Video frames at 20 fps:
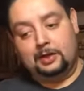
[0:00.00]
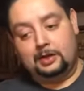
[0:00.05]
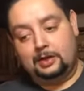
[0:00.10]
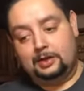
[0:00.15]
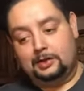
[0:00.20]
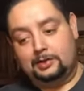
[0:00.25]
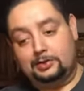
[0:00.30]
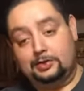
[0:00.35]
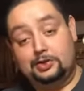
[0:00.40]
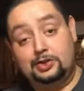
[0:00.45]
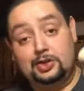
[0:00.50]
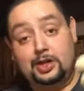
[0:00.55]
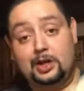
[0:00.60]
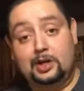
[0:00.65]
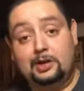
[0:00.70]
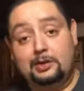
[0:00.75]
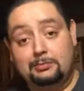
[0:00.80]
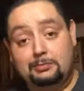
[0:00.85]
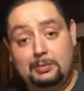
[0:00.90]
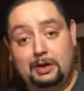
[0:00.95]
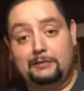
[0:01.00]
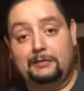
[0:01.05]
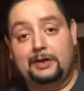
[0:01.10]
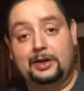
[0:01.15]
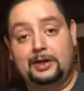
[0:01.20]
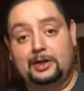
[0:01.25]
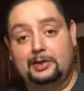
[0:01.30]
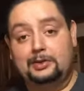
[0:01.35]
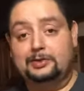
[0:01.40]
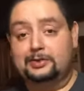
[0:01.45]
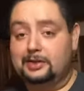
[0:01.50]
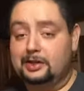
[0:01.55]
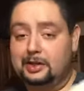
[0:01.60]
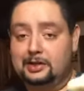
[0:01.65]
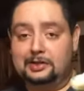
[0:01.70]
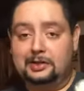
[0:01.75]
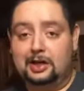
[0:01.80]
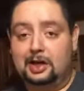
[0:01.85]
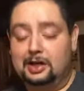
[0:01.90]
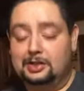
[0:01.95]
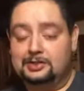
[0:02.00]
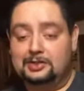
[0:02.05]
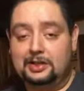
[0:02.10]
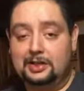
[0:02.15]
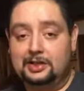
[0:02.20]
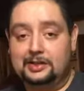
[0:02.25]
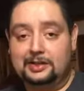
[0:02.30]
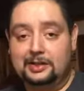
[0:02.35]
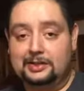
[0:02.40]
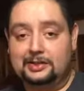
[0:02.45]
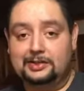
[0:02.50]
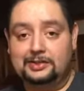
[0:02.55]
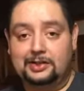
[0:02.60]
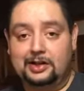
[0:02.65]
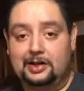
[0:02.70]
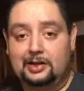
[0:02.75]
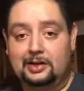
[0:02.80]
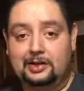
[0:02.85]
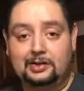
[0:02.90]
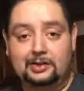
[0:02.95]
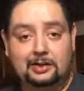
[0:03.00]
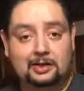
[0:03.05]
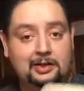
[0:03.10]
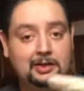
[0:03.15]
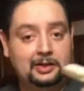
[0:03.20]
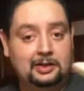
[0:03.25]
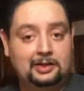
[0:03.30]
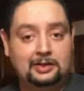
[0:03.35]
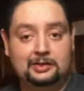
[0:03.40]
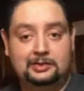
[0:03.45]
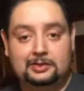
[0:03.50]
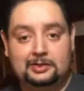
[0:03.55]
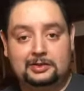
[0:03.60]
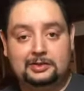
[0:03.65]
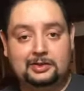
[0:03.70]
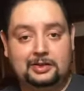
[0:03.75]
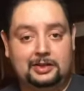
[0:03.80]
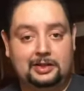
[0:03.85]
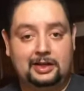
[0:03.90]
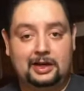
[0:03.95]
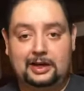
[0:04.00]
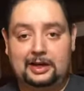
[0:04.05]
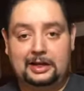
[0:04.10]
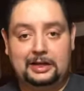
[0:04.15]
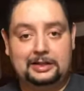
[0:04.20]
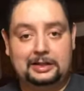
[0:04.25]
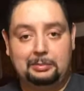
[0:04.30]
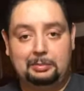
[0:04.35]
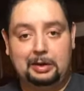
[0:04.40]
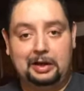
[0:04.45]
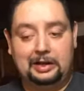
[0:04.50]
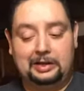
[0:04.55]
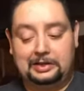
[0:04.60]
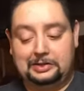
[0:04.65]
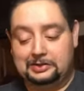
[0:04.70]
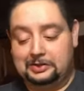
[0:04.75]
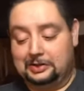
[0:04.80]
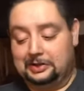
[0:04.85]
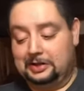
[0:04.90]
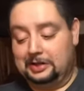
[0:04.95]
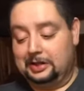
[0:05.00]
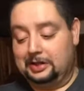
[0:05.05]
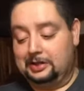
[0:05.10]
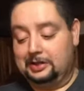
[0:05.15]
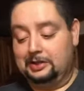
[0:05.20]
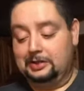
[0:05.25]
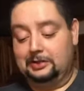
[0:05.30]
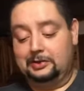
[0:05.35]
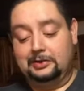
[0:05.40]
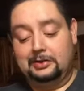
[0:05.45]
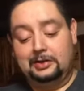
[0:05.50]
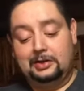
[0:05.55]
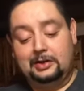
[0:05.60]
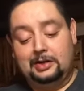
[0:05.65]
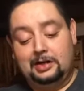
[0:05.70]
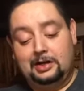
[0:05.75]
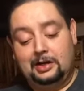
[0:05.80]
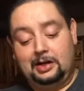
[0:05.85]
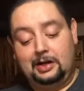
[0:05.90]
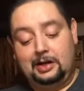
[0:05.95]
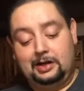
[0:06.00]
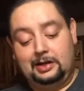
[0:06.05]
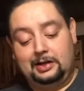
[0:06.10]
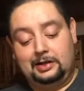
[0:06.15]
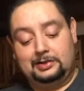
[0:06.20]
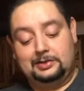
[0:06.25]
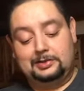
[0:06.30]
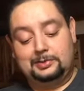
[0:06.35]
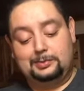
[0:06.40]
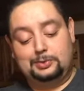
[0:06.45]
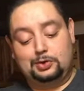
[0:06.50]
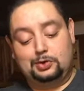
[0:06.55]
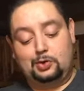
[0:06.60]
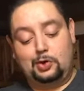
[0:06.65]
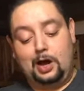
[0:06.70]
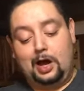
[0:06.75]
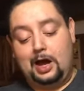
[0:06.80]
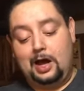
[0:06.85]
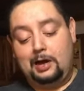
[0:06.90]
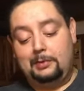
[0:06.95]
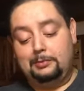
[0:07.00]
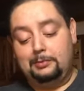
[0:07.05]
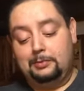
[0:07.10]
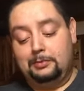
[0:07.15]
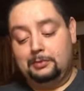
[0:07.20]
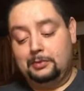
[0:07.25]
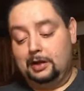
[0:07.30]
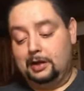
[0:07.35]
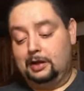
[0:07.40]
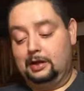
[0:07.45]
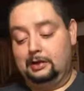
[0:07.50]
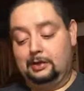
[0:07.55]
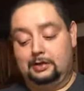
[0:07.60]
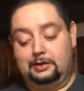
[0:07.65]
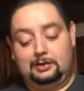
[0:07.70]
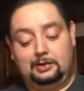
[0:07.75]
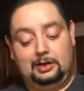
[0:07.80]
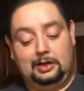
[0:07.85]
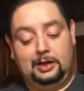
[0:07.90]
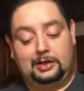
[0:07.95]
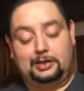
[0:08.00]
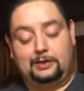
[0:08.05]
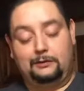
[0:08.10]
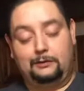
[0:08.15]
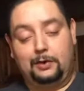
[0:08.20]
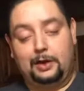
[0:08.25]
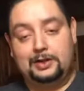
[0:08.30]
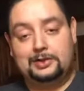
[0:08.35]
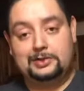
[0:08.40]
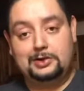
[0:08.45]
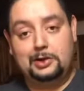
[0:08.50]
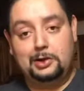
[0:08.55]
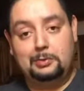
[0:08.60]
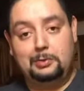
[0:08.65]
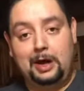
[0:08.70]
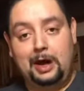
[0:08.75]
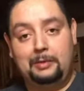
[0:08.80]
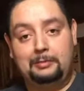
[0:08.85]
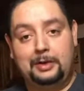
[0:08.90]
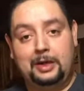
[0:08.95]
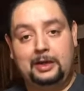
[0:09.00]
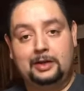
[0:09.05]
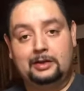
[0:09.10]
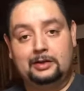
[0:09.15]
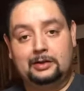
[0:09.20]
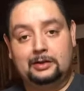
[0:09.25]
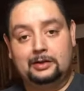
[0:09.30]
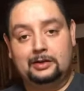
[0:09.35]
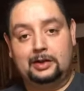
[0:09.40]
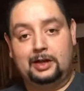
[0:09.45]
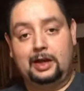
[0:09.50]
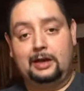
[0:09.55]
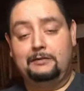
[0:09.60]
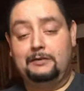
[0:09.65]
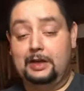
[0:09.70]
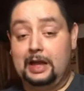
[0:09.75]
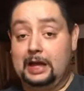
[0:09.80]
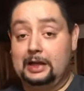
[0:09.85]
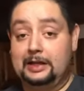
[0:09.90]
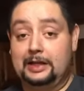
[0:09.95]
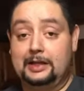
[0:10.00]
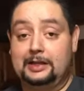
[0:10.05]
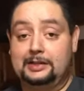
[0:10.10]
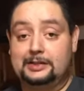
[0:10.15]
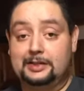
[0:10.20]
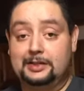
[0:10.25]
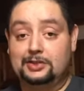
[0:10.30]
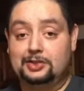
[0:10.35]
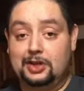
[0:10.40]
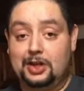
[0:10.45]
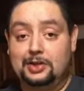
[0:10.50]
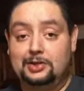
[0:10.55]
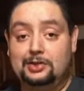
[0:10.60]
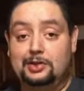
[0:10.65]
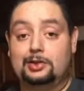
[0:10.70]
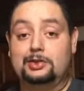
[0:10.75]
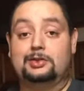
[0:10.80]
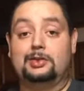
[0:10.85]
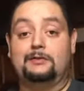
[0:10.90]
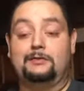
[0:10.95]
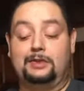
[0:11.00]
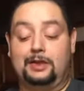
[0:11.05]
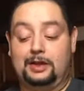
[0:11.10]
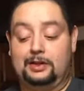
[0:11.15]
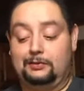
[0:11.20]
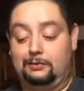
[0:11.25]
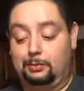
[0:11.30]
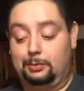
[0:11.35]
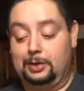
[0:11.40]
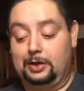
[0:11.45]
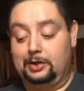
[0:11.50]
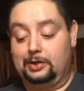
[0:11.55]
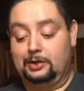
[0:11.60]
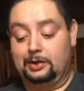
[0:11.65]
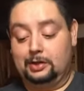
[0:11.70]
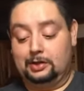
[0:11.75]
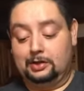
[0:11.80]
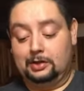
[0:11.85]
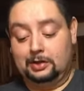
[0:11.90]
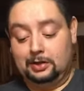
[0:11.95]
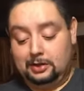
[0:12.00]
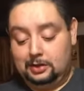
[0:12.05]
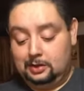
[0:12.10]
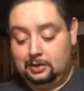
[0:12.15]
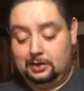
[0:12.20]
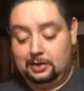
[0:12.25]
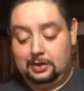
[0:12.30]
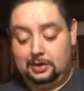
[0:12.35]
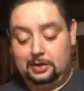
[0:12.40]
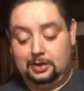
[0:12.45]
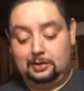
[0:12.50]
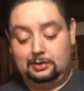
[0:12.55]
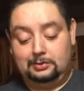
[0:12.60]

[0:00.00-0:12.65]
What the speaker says: Share my videos. It doesn't cost you anything to share it. Just got to hit the button is all you got to do. Subscribe. Let your friends know about me. Okay, if you got any suggestions of things for me to cook, you know,